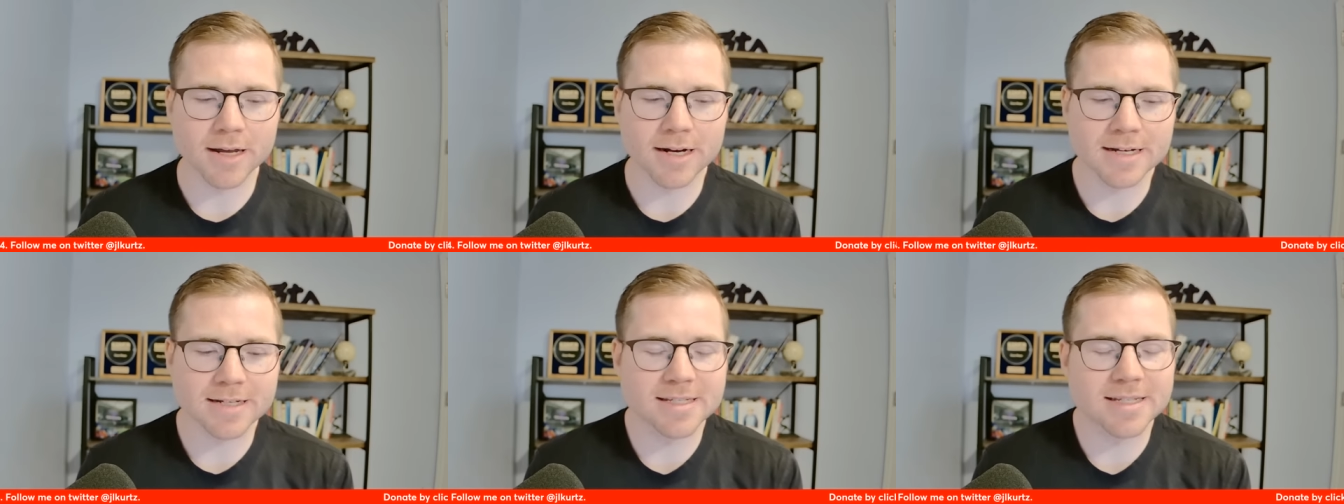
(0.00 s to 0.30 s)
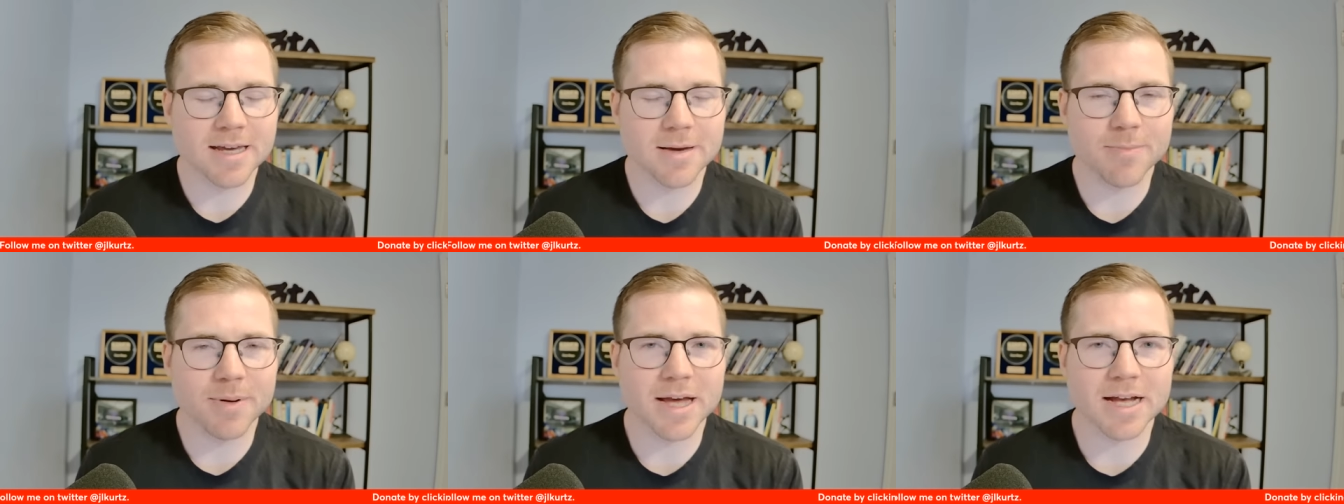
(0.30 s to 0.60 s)
And I
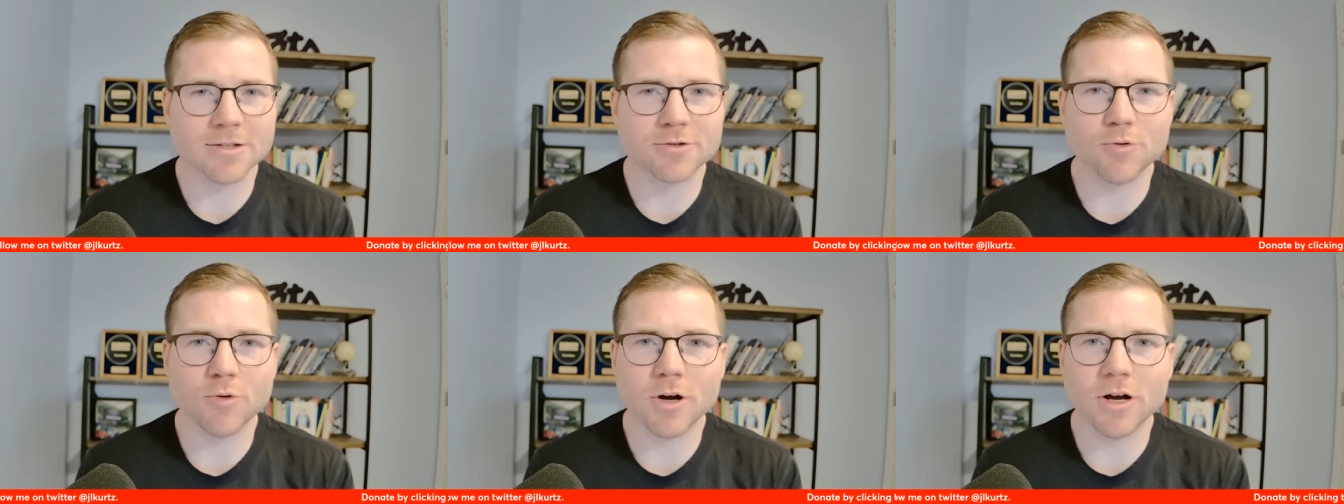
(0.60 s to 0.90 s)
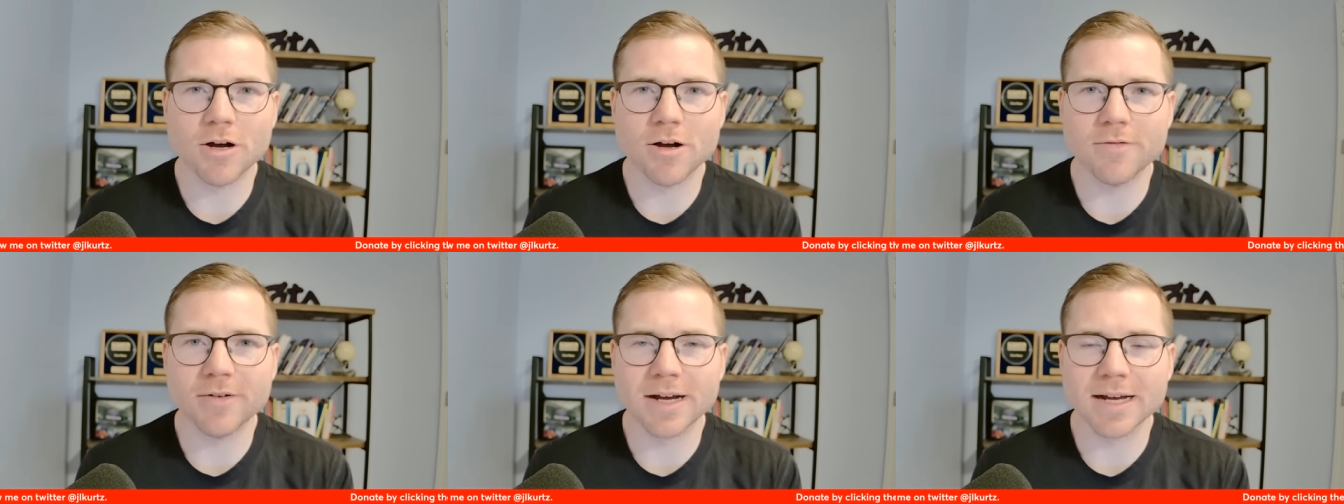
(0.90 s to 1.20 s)
say
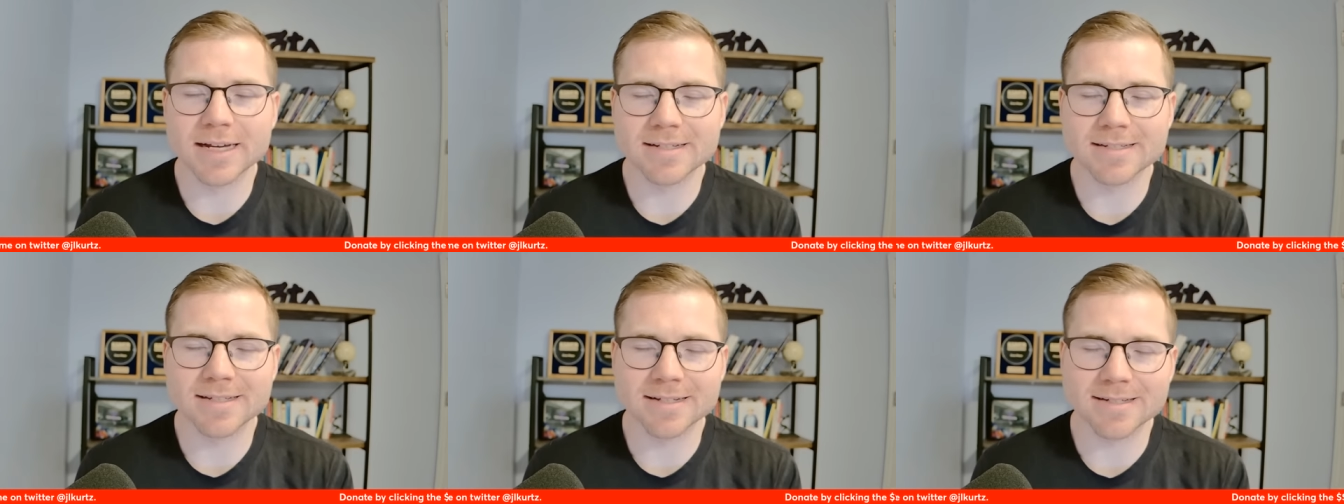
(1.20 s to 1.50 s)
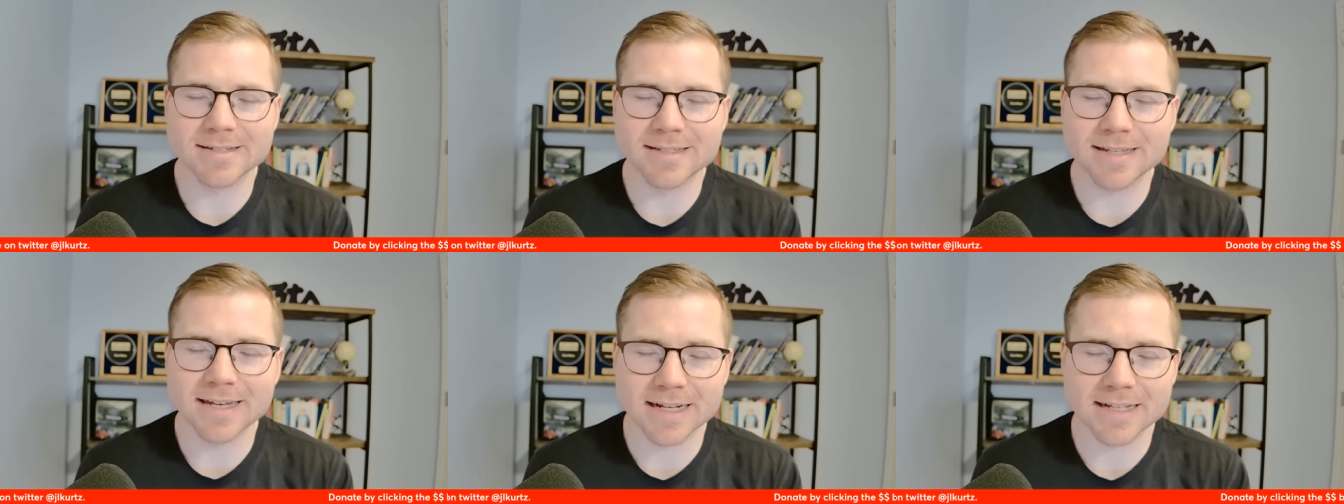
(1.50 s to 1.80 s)
Pac-12, I guess
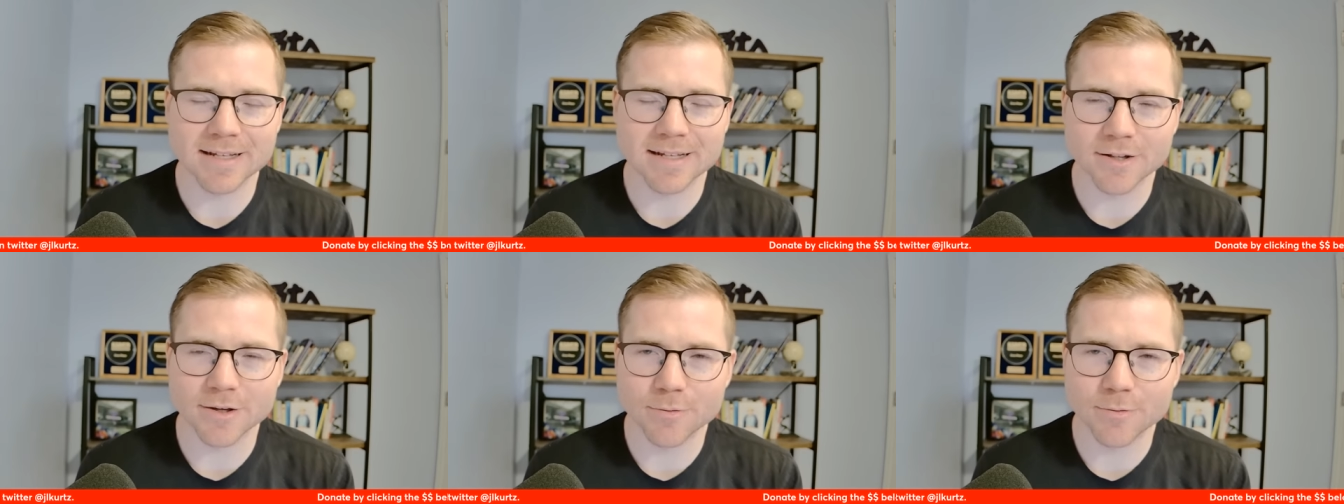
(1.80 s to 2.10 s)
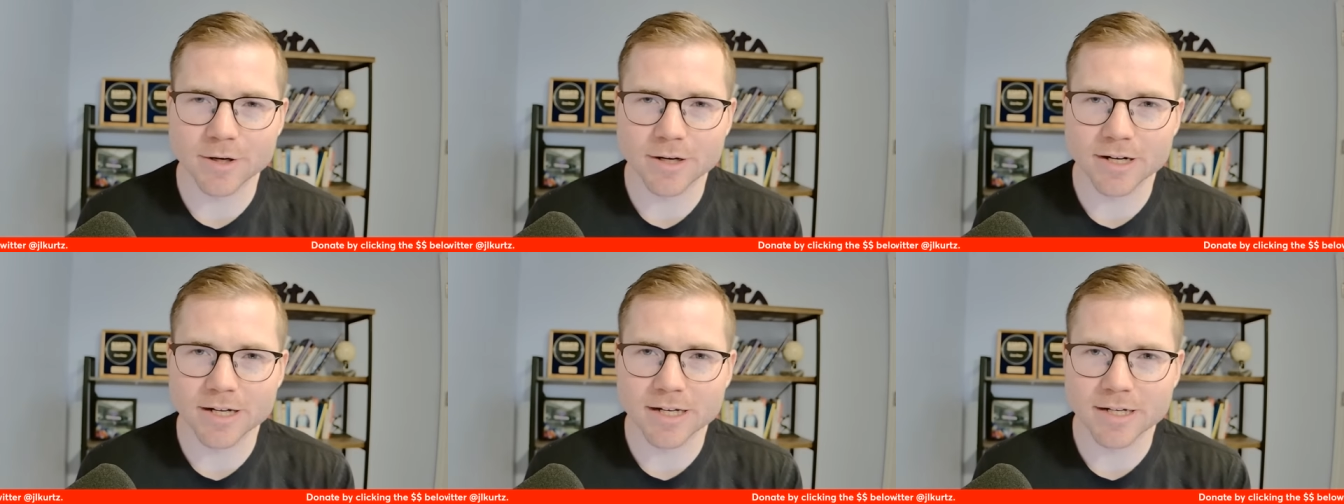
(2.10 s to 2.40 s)
that's technically
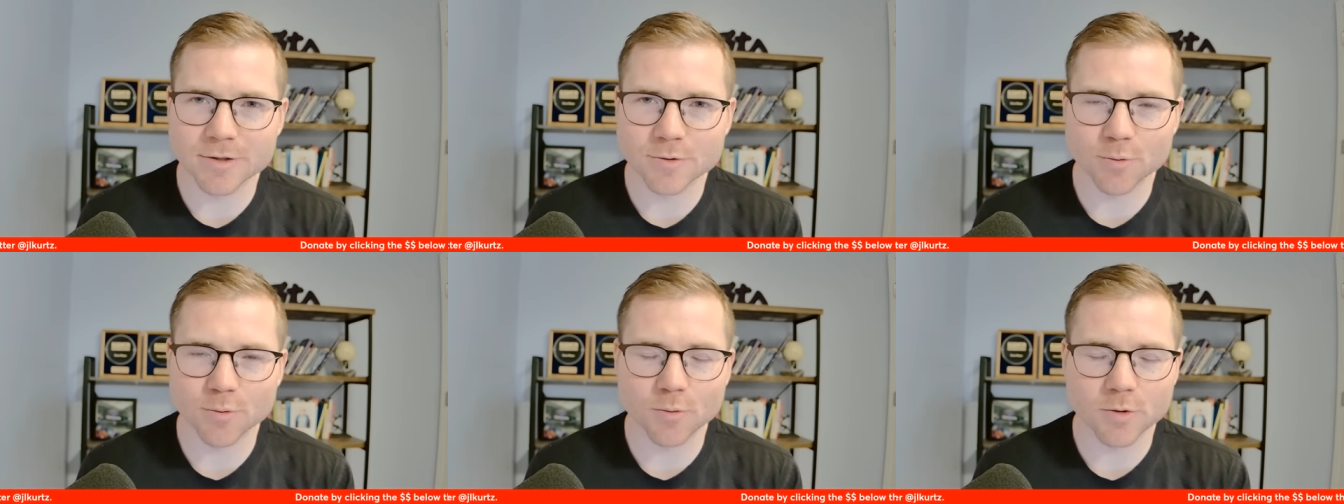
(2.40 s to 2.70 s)
what it is.